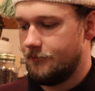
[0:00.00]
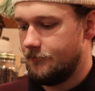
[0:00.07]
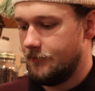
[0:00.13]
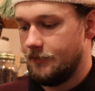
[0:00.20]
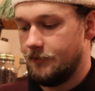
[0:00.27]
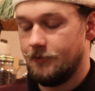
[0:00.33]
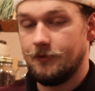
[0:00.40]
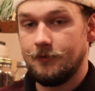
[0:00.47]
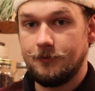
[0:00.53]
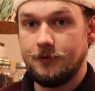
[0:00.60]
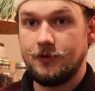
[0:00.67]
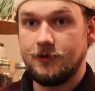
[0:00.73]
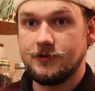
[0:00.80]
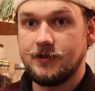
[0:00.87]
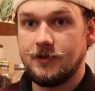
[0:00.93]

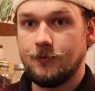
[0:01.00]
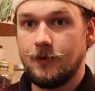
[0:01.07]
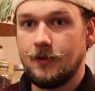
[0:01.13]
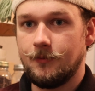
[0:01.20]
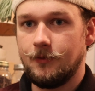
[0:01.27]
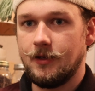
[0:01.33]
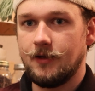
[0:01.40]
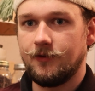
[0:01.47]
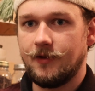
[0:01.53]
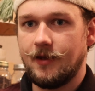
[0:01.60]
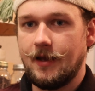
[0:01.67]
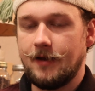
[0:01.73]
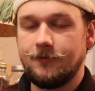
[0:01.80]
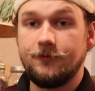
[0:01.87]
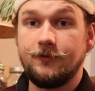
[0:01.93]
can see way less than
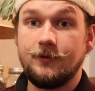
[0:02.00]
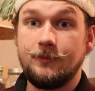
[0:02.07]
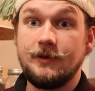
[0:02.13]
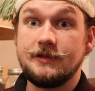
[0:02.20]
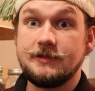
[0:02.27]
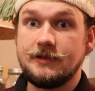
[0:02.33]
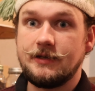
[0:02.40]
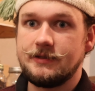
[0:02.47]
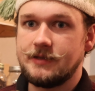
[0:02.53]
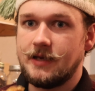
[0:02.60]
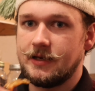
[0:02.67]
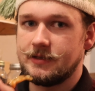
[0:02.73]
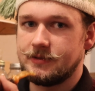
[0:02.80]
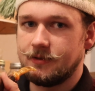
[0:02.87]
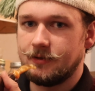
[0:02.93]
half of it. That's a
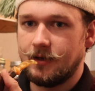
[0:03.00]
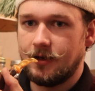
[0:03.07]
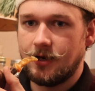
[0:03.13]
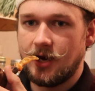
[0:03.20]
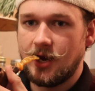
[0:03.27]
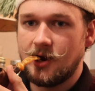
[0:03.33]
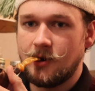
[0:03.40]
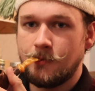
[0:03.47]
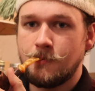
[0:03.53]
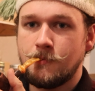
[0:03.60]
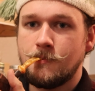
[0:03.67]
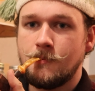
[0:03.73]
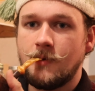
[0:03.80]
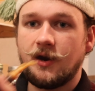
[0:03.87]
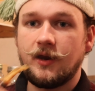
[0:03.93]
disaster down here.
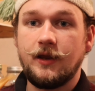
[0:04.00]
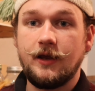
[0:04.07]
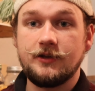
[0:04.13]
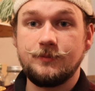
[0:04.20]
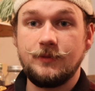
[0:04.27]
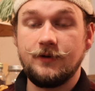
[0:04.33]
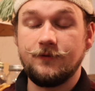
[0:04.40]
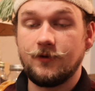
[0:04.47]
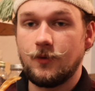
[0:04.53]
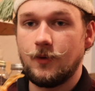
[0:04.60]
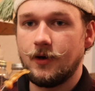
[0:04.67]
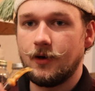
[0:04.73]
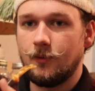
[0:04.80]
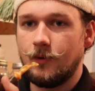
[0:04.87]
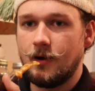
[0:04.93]
Has been for
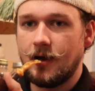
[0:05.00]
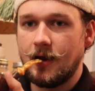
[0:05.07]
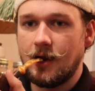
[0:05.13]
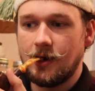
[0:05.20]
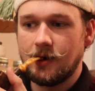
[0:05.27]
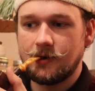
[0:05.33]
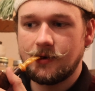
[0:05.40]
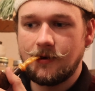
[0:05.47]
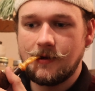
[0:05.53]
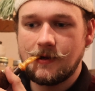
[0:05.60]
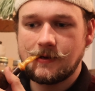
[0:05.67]
quite a while, so